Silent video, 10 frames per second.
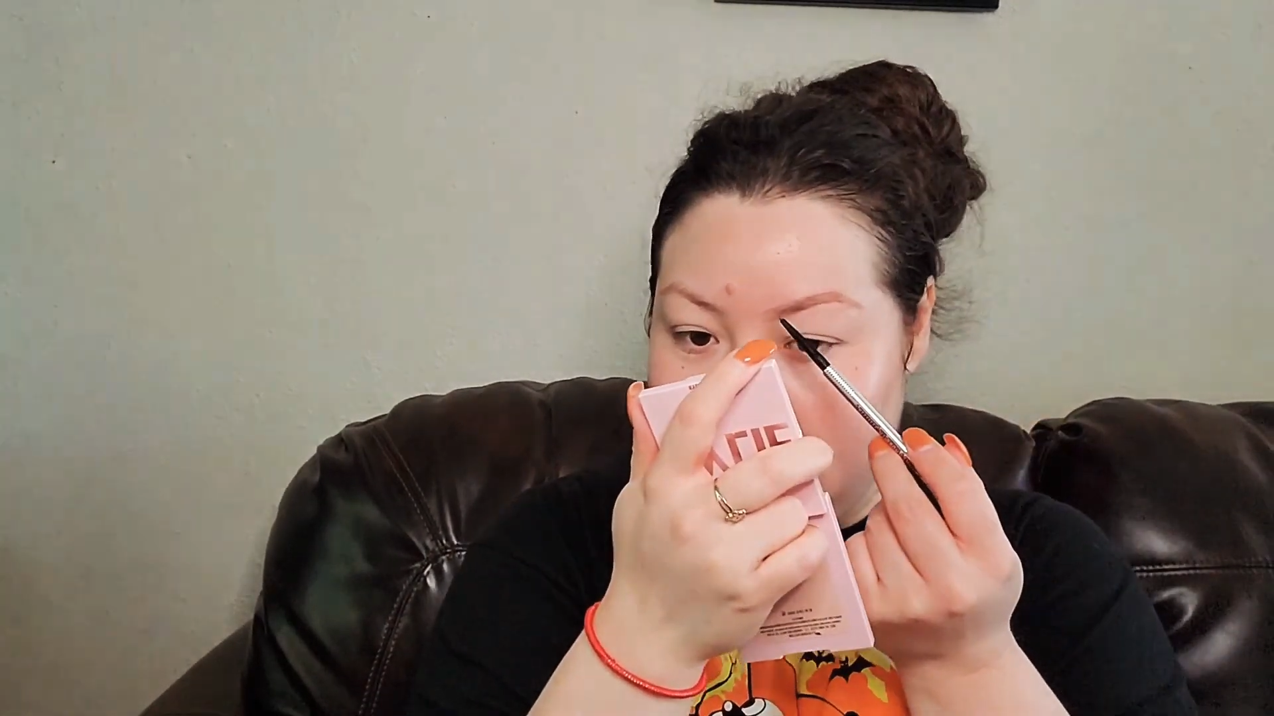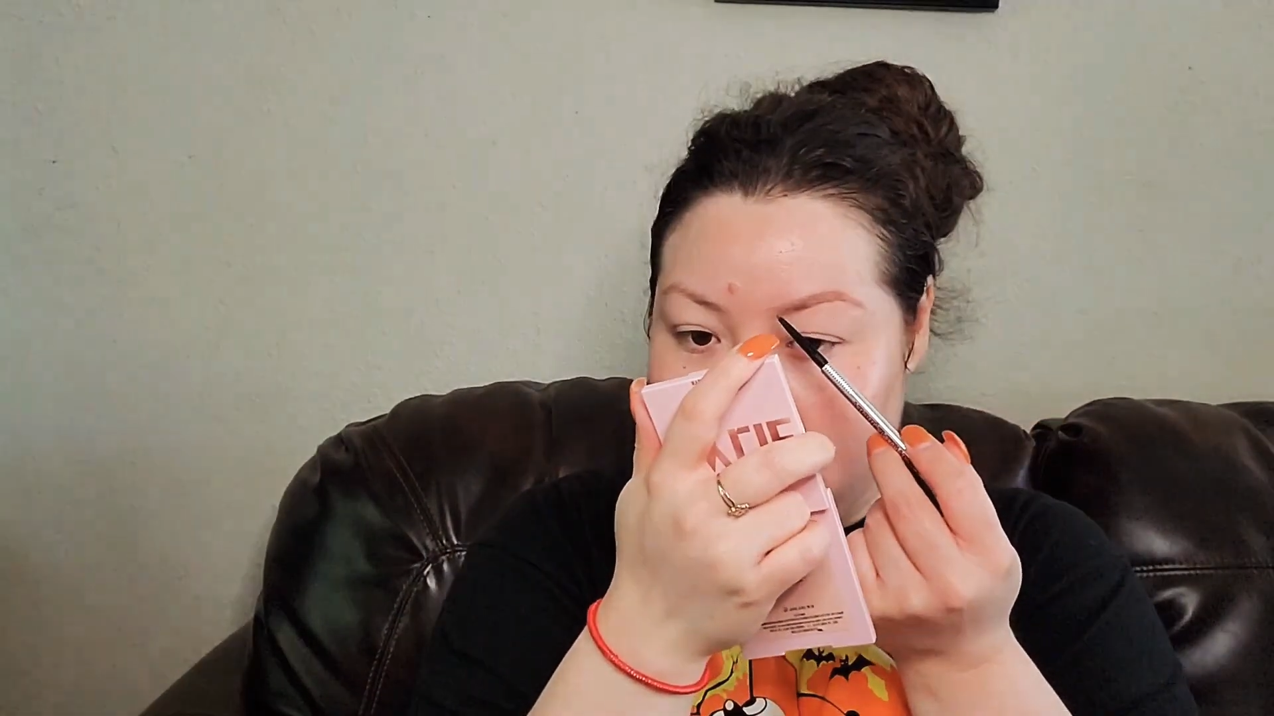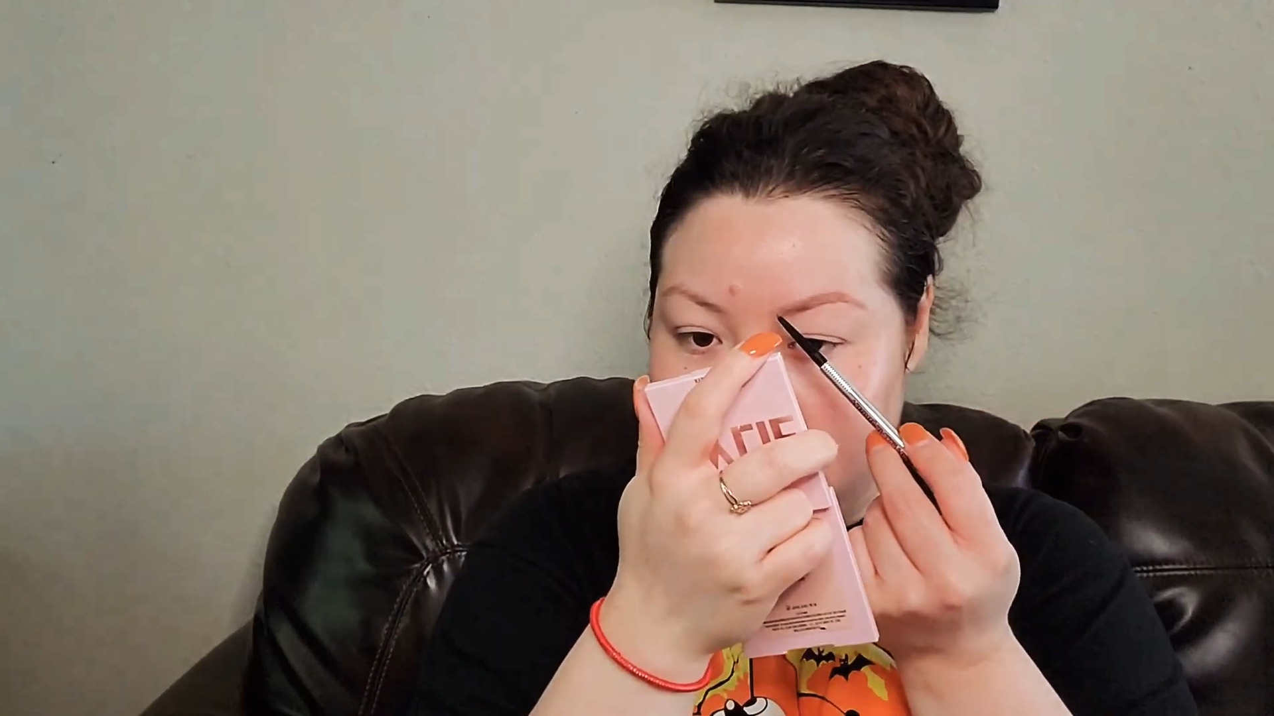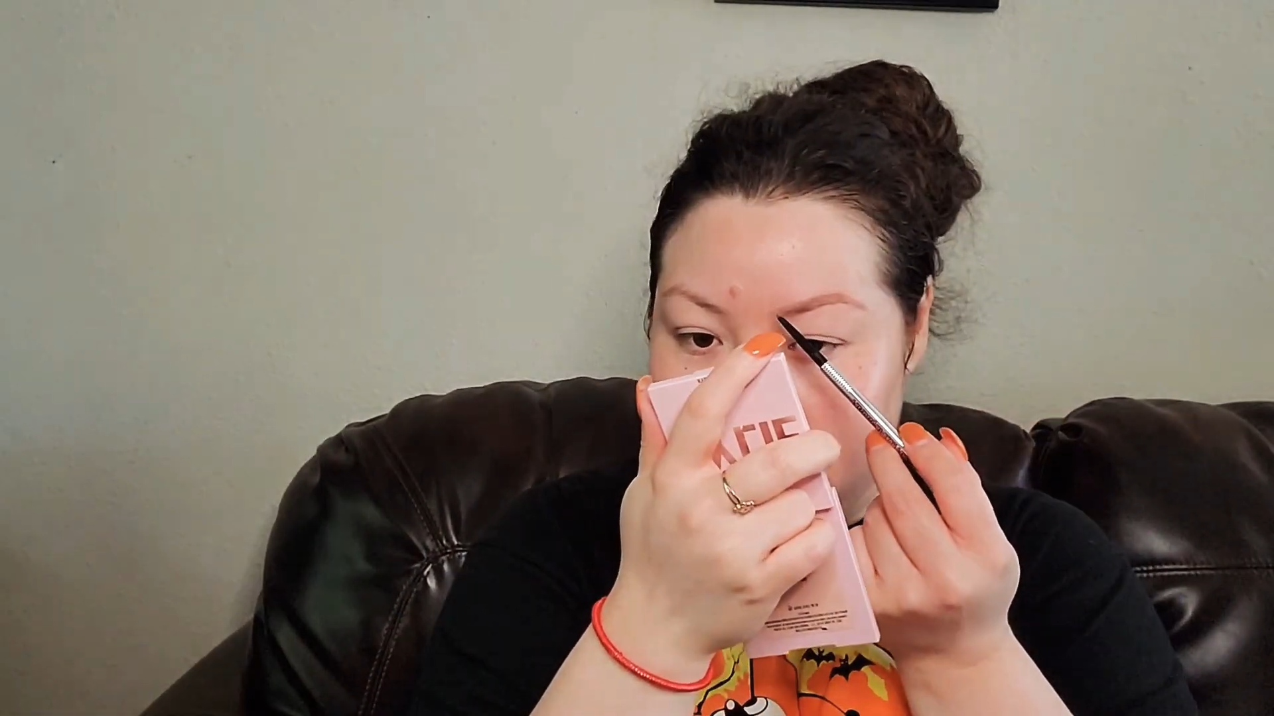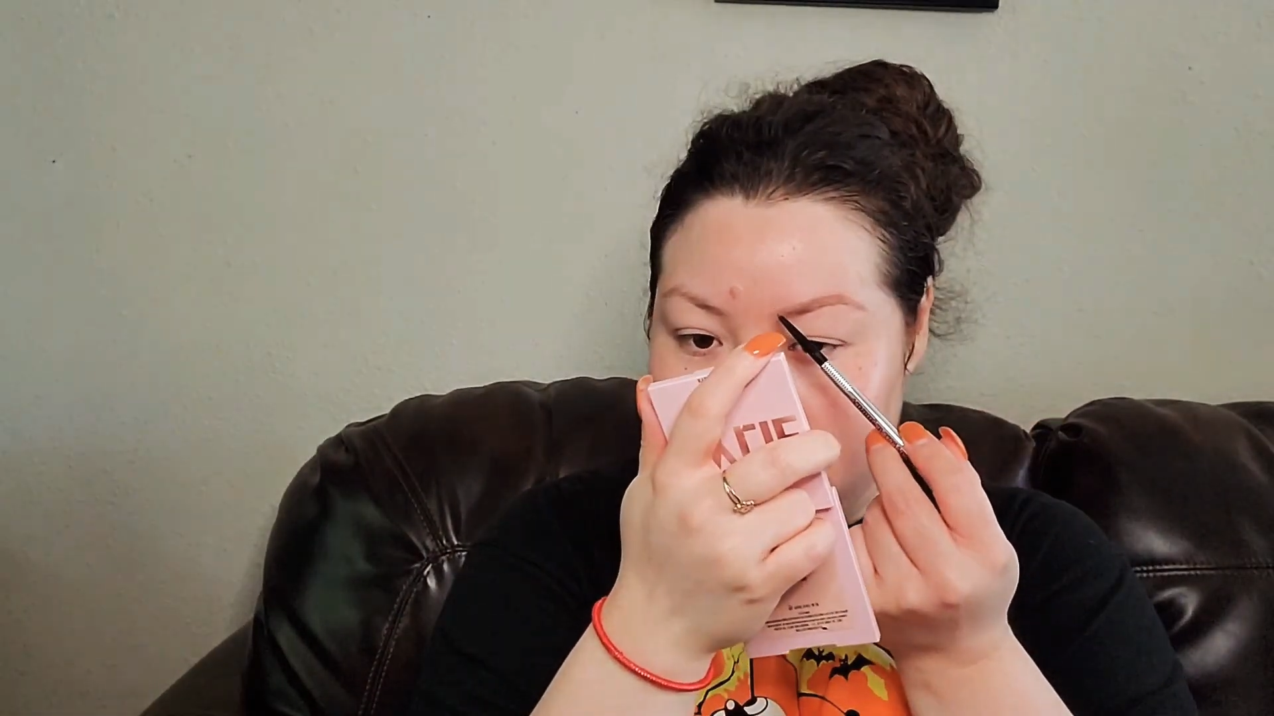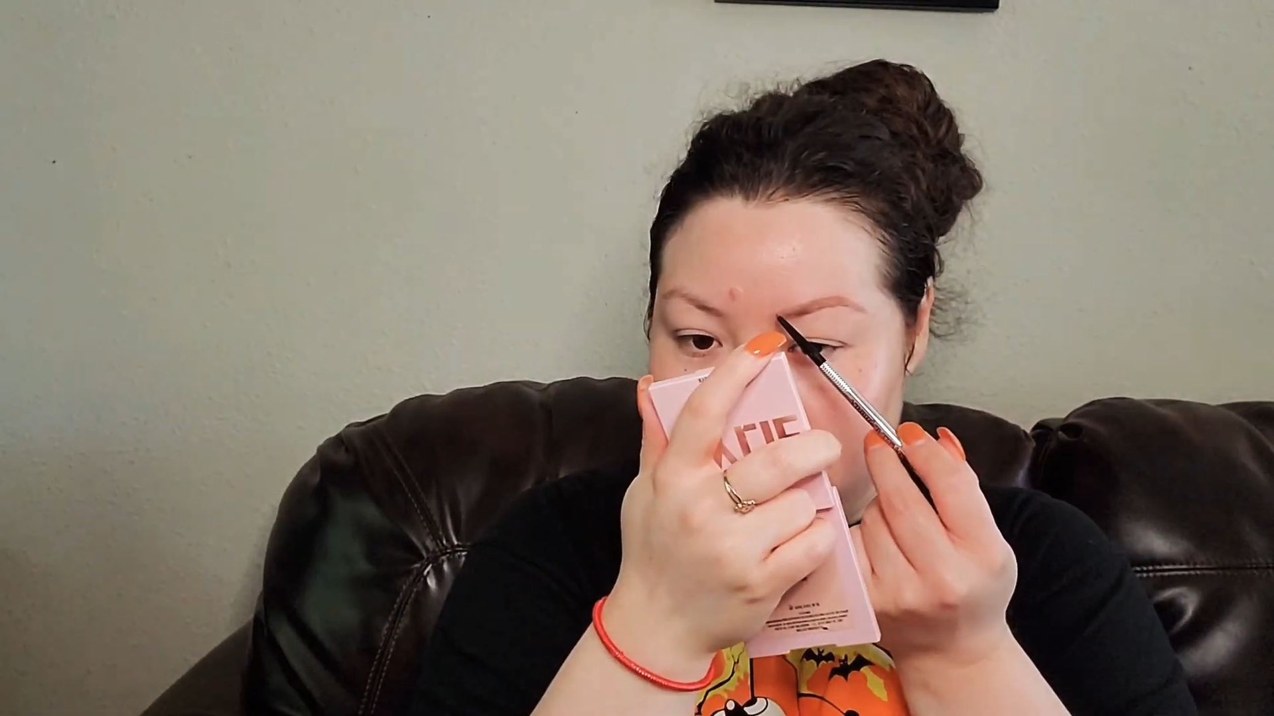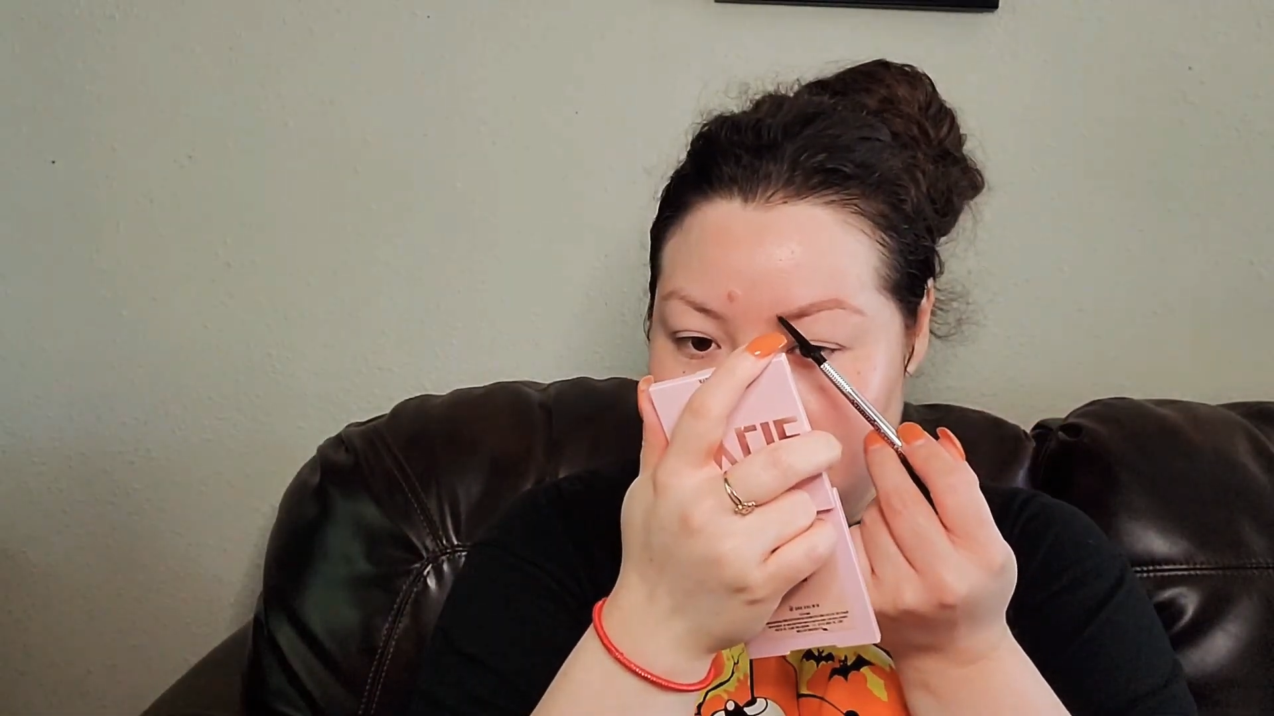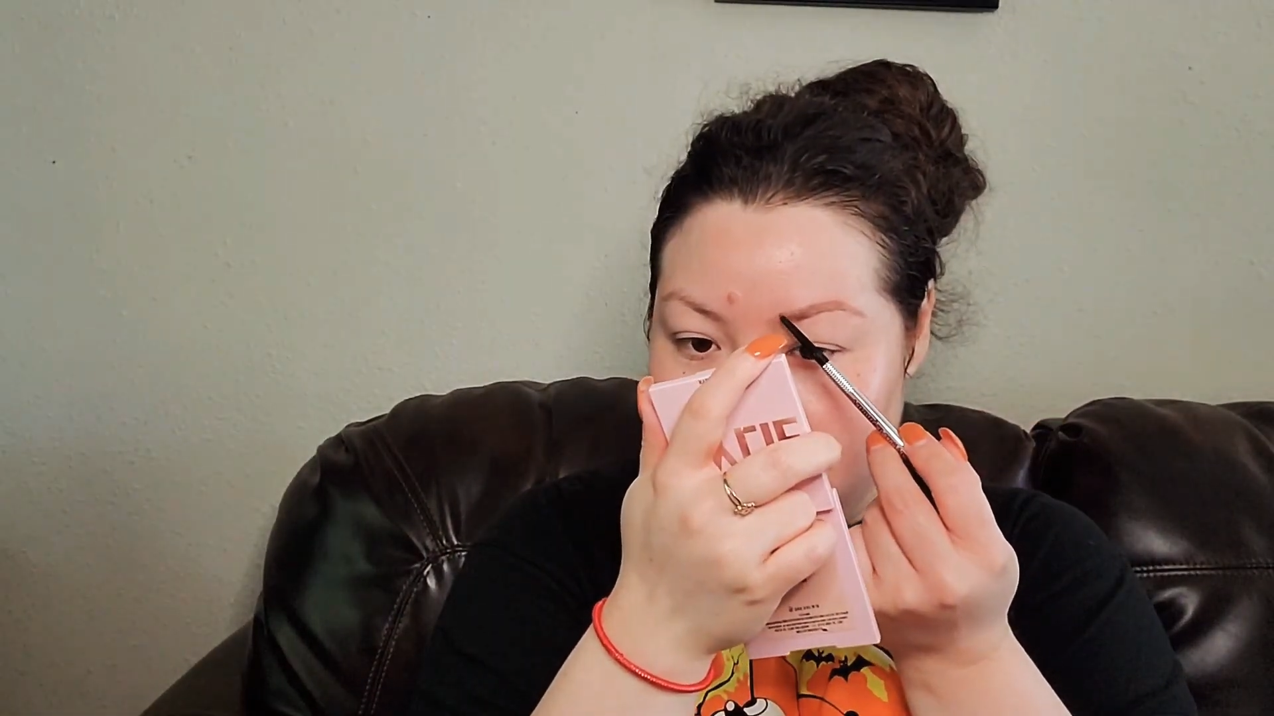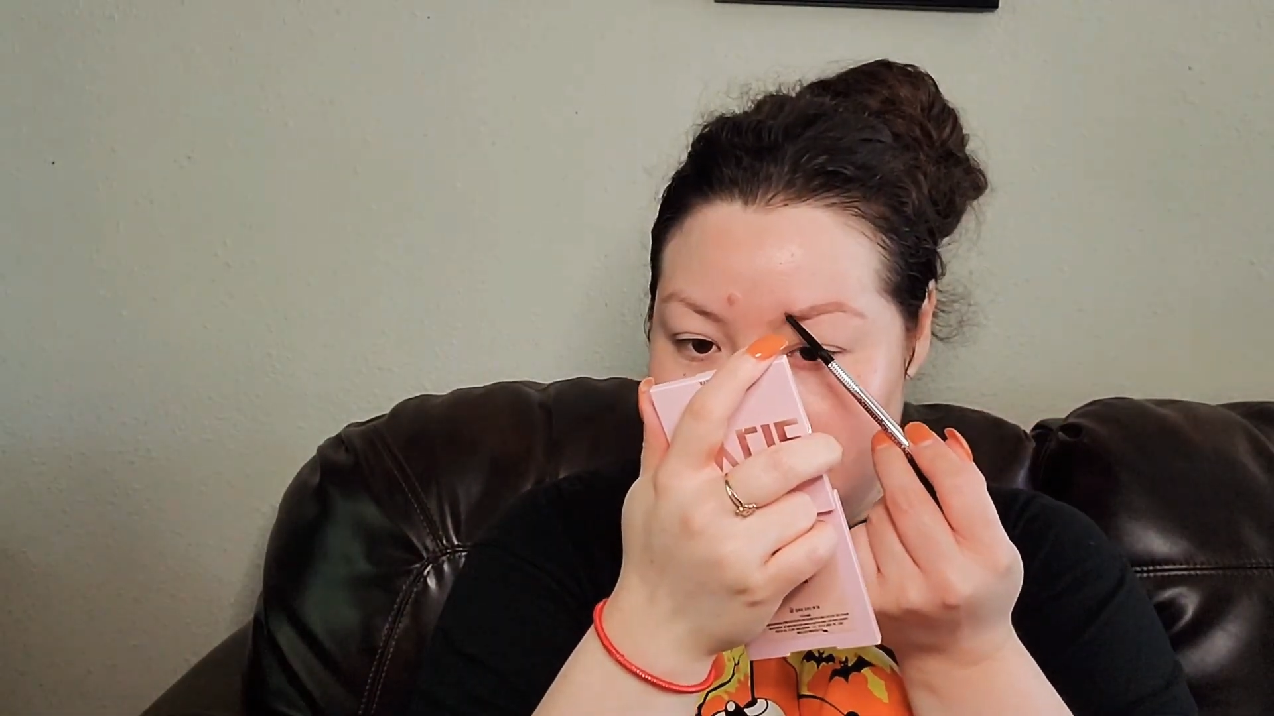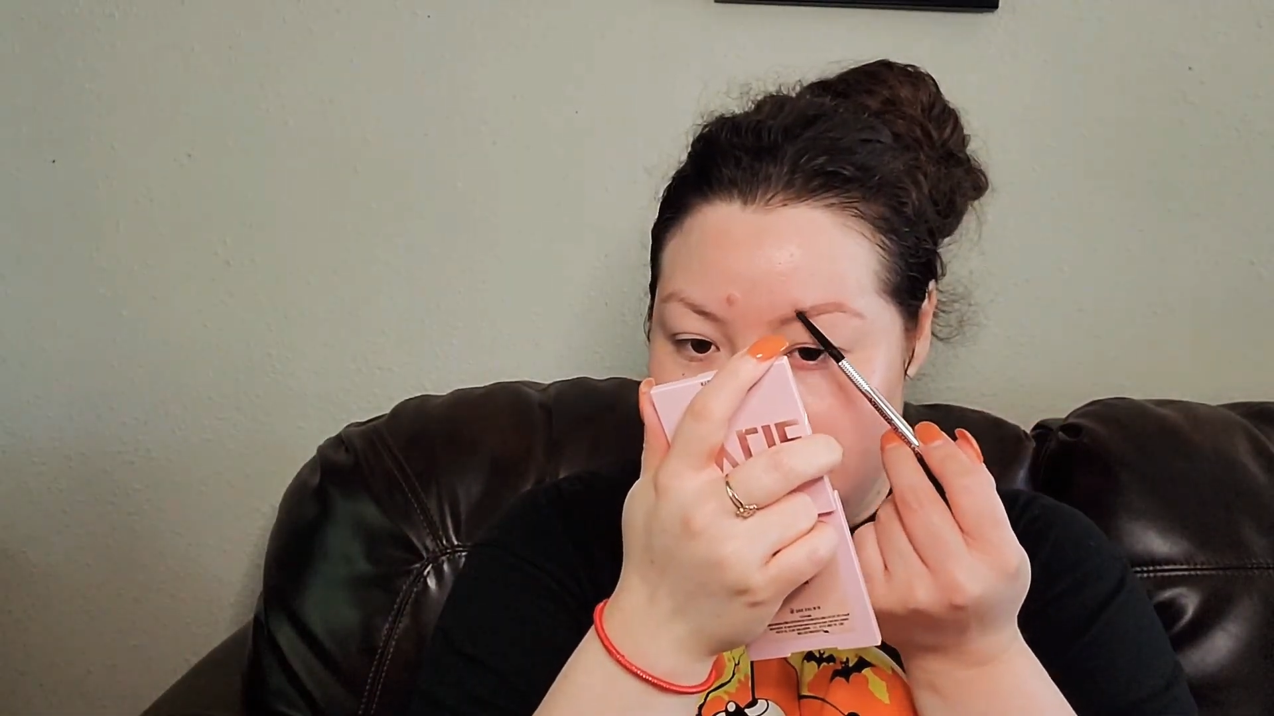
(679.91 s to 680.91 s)

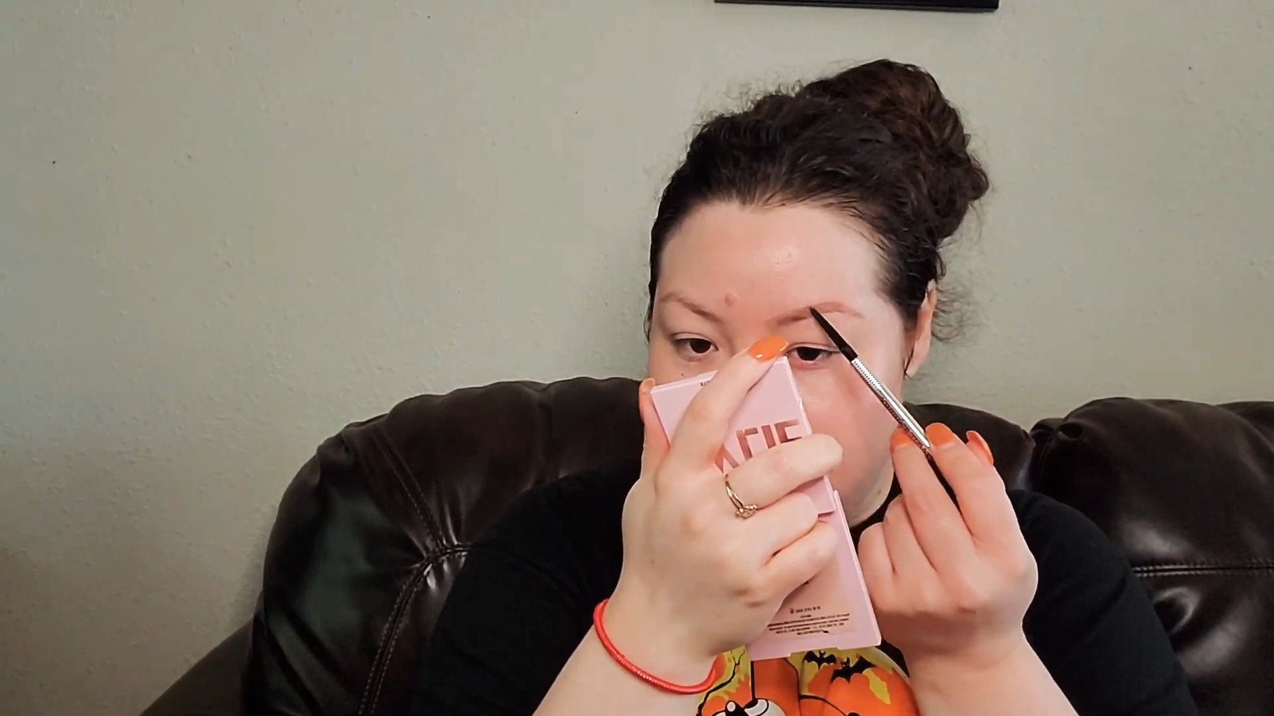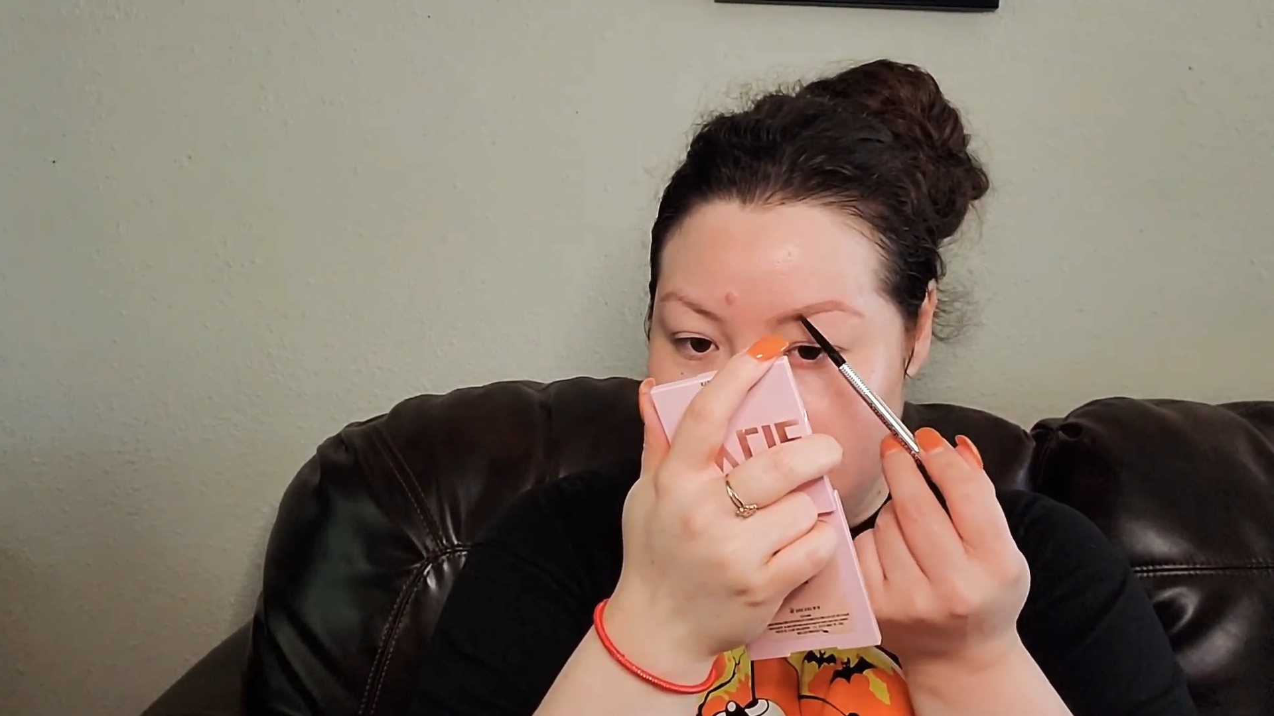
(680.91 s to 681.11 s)
concerns for